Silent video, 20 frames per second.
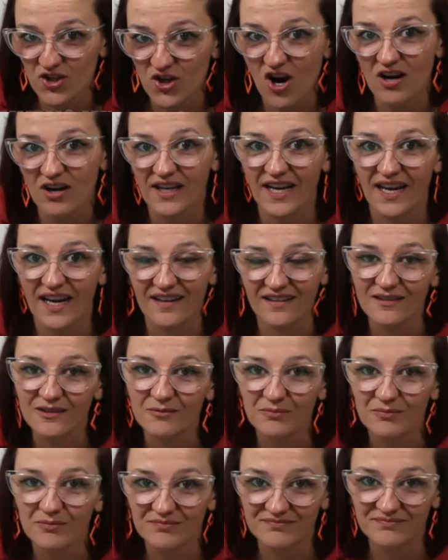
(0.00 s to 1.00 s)
kennel
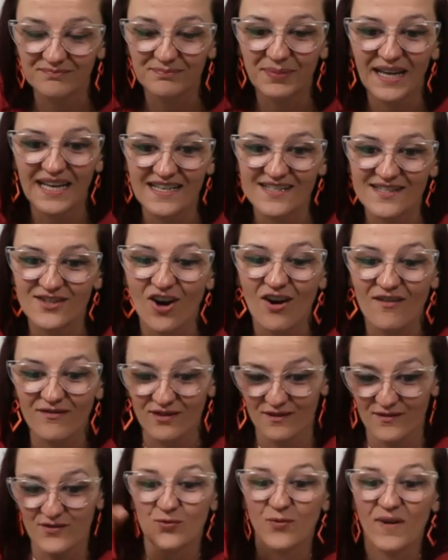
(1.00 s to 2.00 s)
based off of
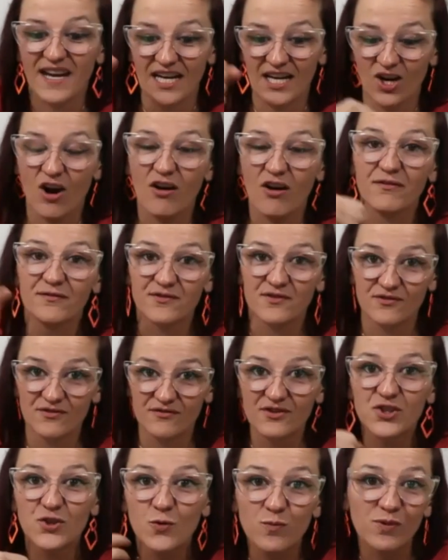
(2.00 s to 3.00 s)
trading off
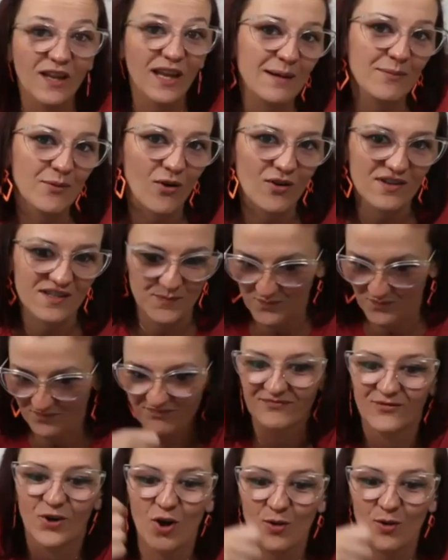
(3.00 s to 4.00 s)
two Playboys,
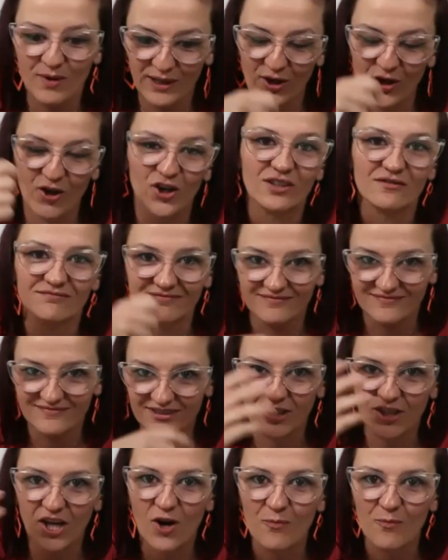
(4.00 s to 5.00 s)
girl by girl. You
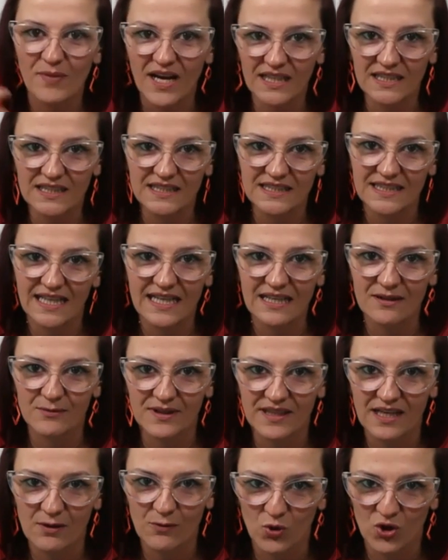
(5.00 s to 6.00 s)
know, back in the day when they
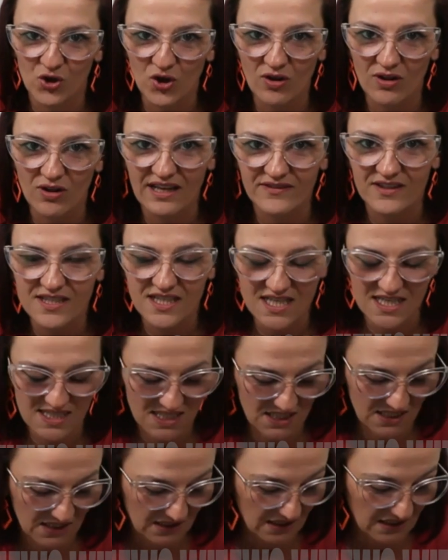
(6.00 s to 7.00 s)
weren't all advertising.
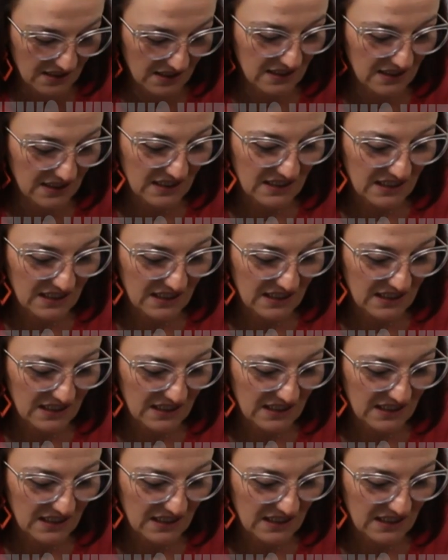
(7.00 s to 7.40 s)
Yeah